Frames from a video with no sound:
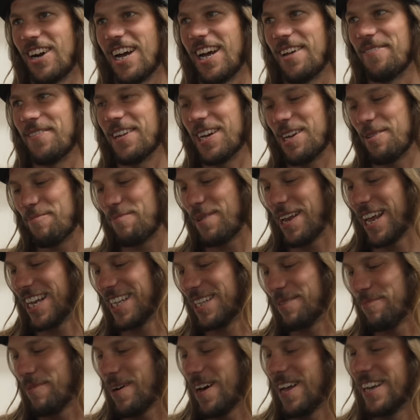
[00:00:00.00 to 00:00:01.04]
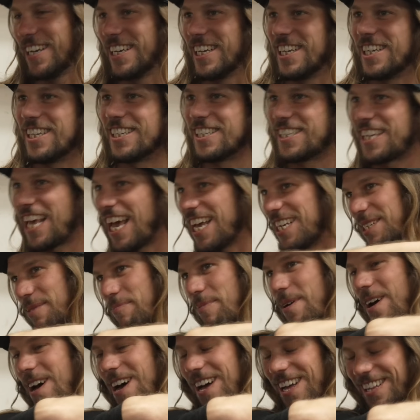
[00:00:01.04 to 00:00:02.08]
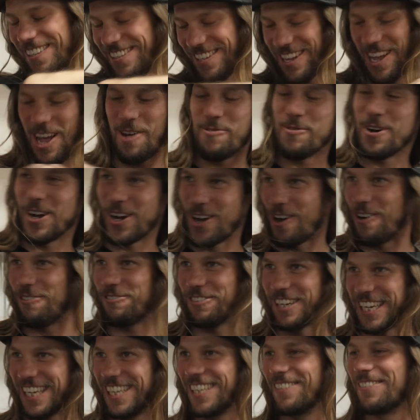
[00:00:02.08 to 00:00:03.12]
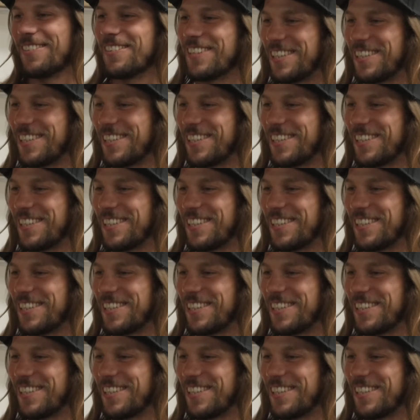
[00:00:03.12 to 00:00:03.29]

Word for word: right, I'm going to play the demanding guest part. I want coffee.